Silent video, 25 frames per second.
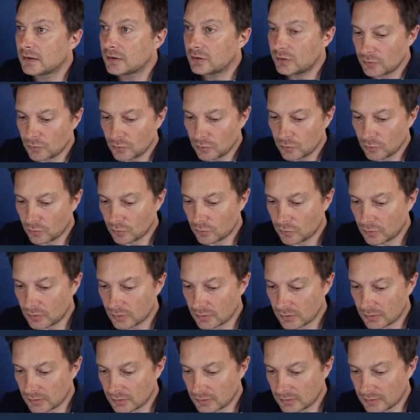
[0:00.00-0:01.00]
you
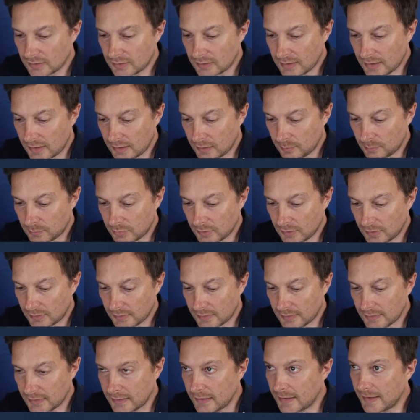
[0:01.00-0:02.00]
type
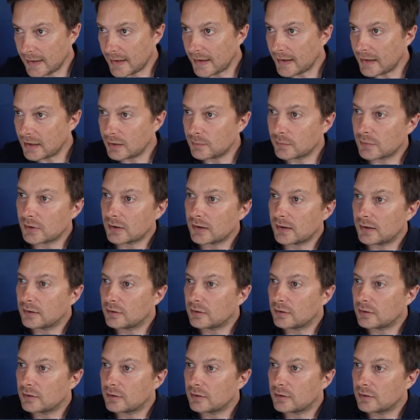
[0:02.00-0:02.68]
game,